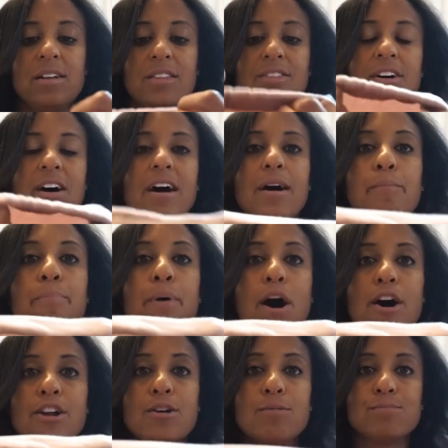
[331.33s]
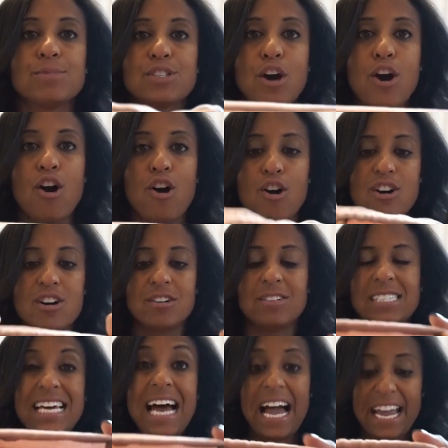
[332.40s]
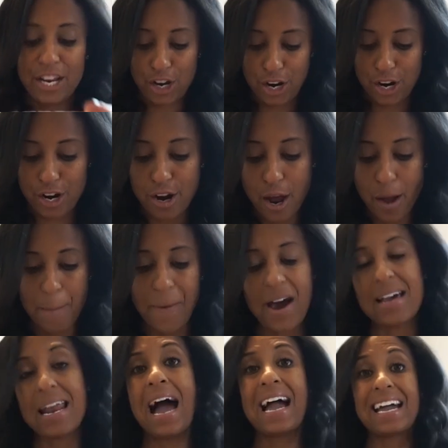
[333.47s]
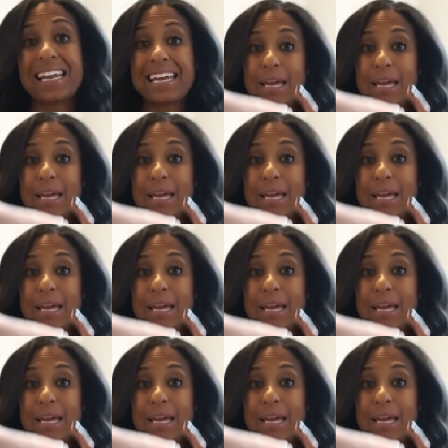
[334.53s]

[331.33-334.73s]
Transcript: the bottoms are tighter. But I gotta